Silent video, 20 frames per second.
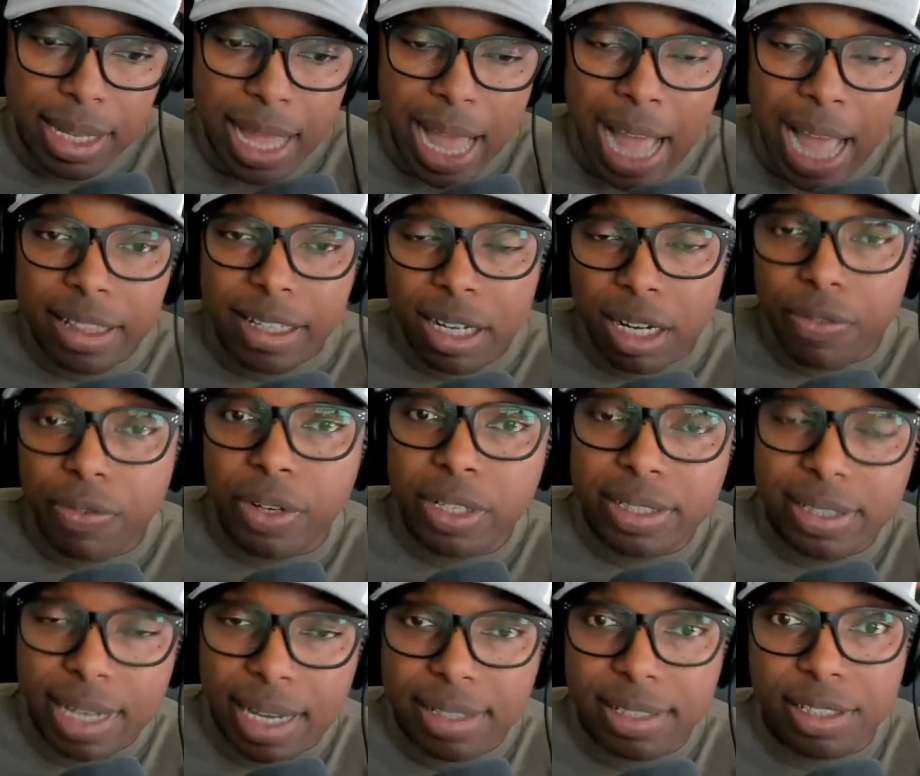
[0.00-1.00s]
I love
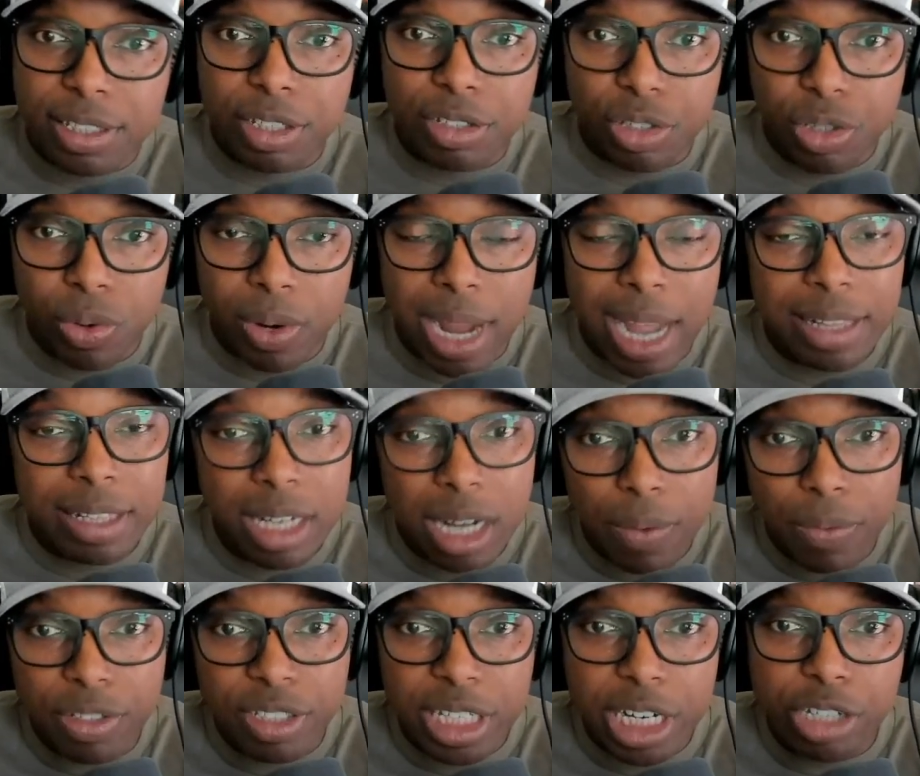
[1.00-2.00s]
what Texas is doing. I
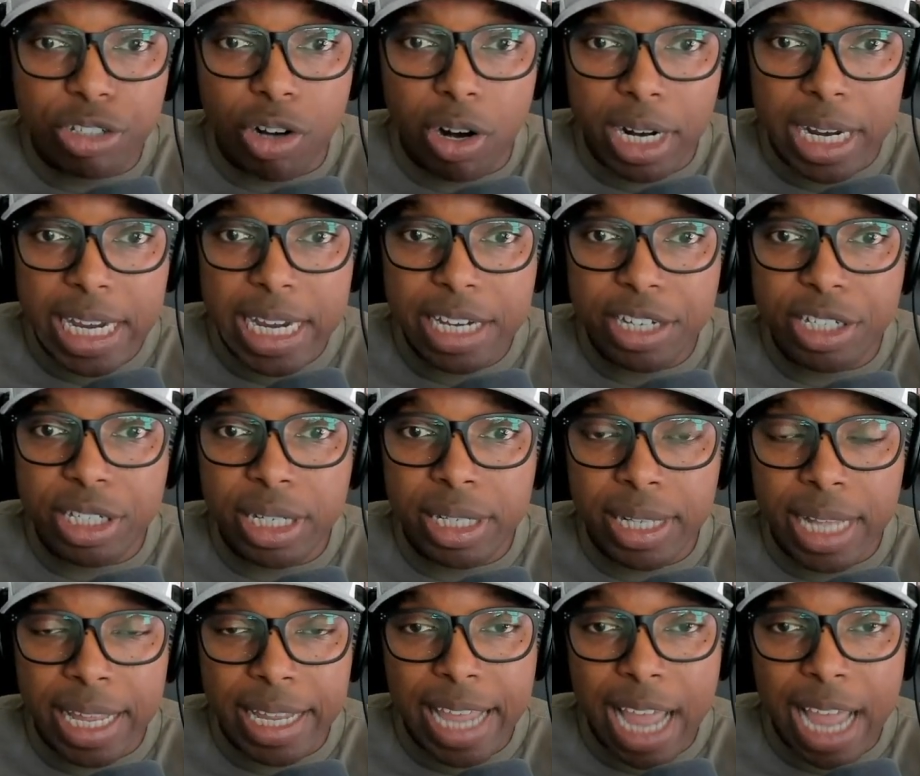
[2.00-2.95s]
love what Steve Sarkisian